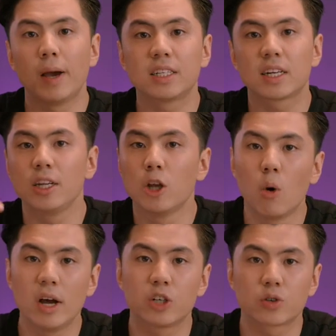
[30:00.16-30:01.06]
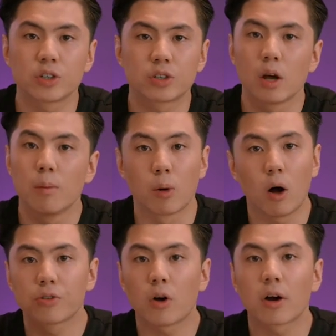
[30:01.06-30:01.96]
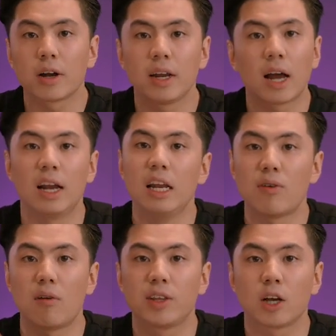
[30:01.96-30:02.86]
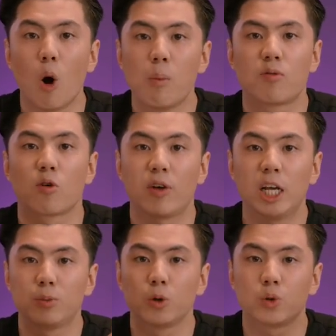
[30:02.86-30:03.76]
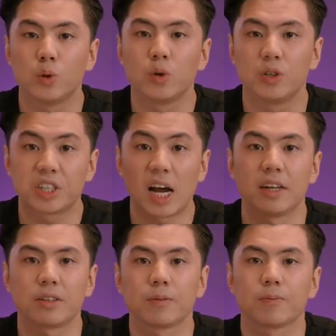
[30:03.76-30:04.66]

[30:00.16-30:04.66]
basically no interest, broad targeting. I leave everything open for Facebook to decide.